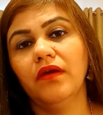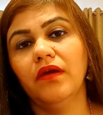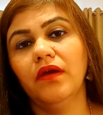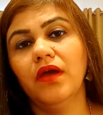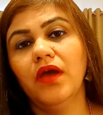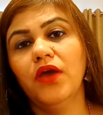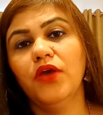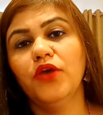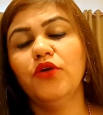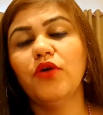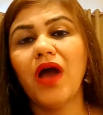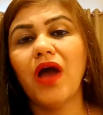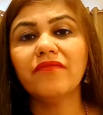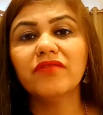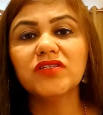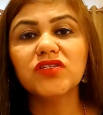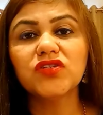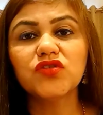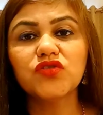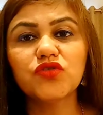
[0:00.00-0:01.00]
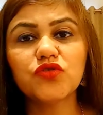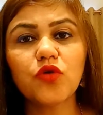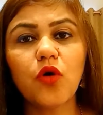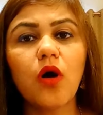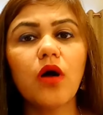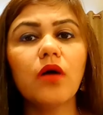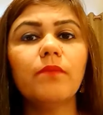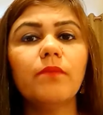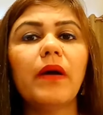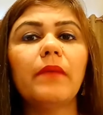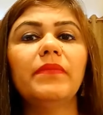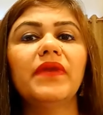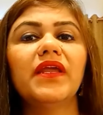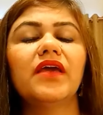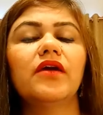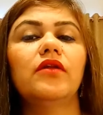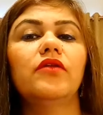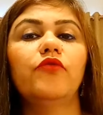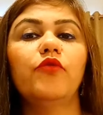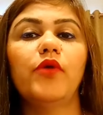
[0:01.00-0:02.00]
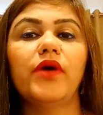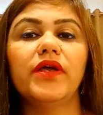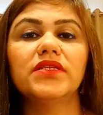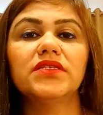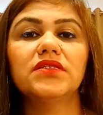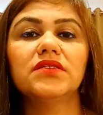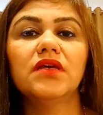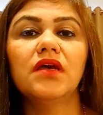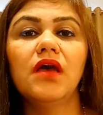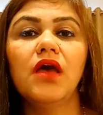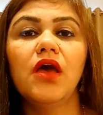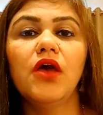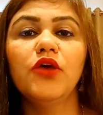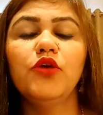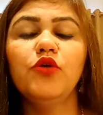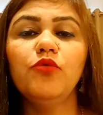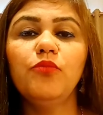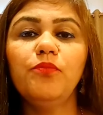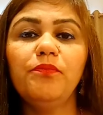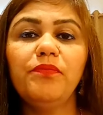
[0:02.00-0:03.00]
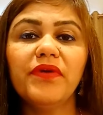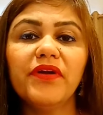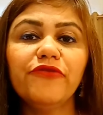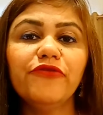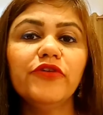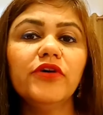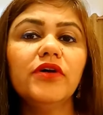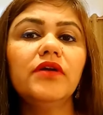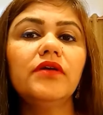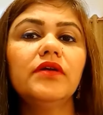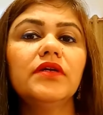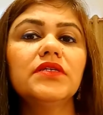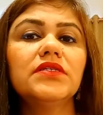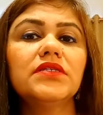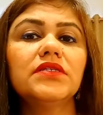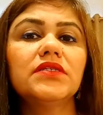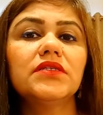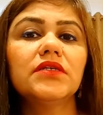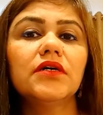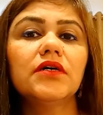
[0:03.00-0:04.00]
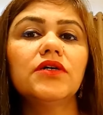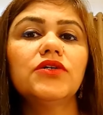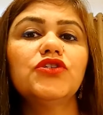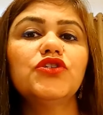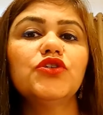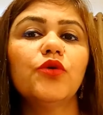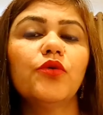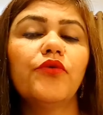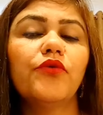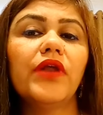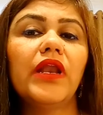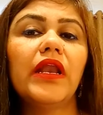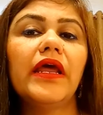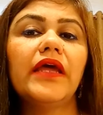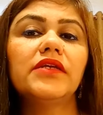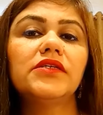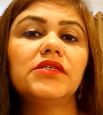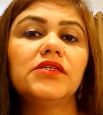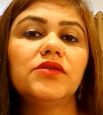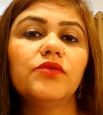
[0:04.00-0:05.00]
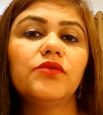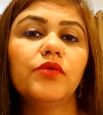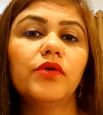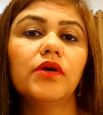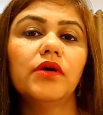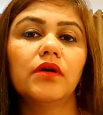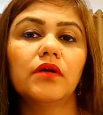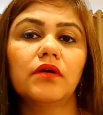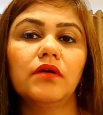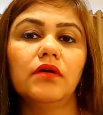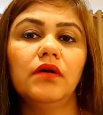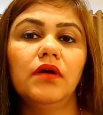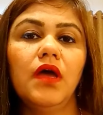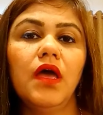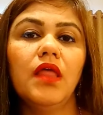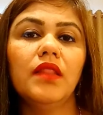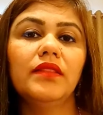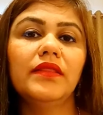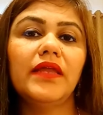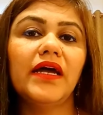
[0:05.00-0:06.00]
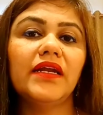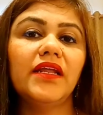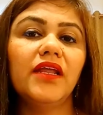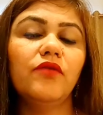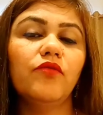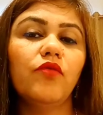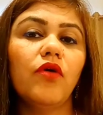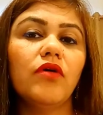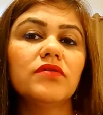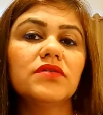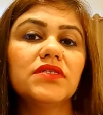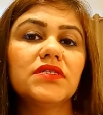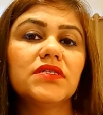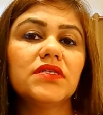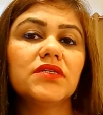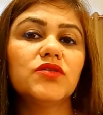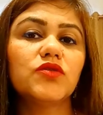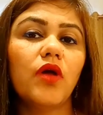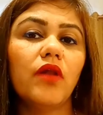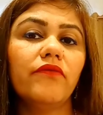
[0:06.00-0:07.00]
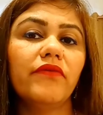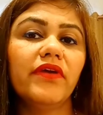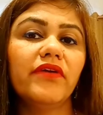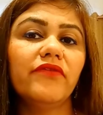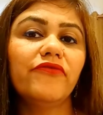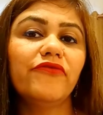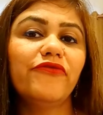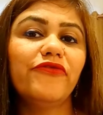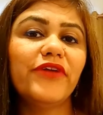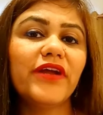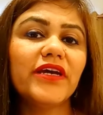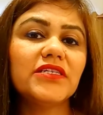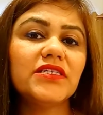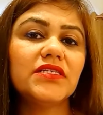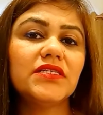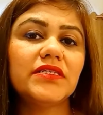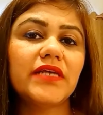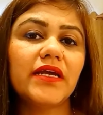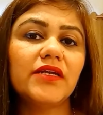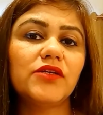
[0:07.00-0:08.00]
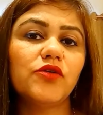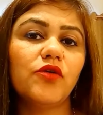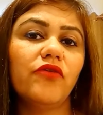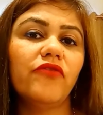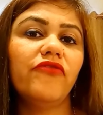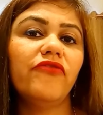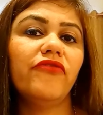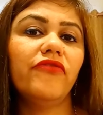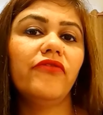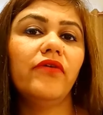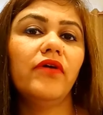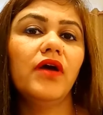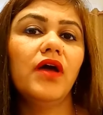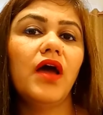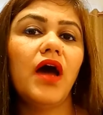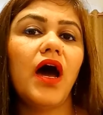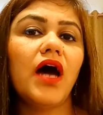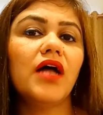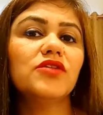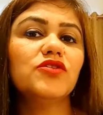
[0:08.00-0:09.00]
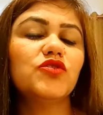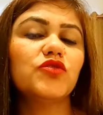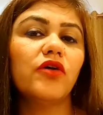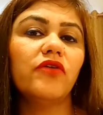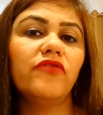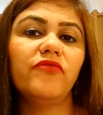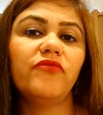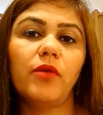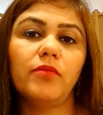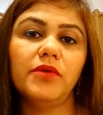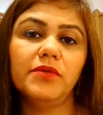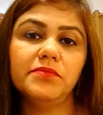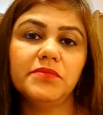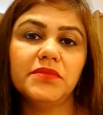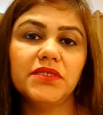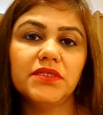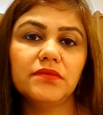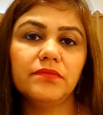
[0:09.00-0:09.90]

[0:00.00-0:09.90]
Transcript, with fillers: You have a strong public influence. You prefer research related work that involves solving fresh set of unsolved problems.